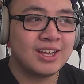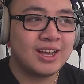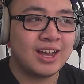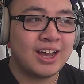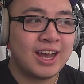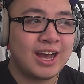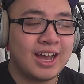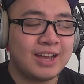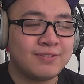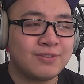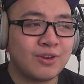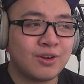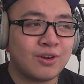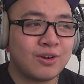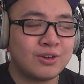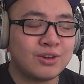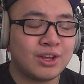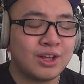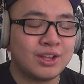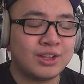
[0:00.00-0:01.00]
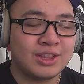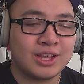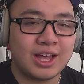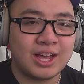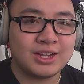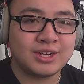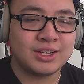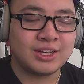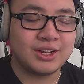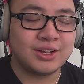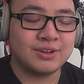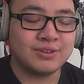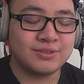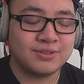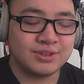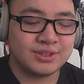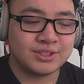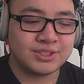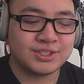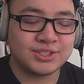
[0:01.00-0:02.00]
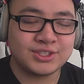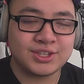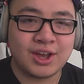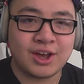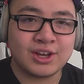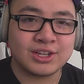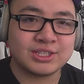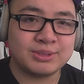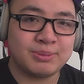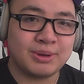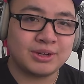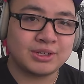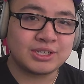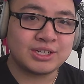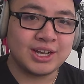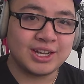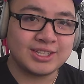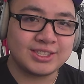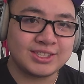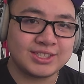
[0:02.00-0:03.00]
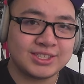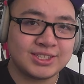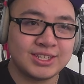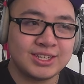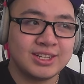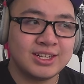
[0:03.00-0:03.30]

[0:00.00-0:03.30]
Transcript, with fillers: I've heard a lot of songs about Guts.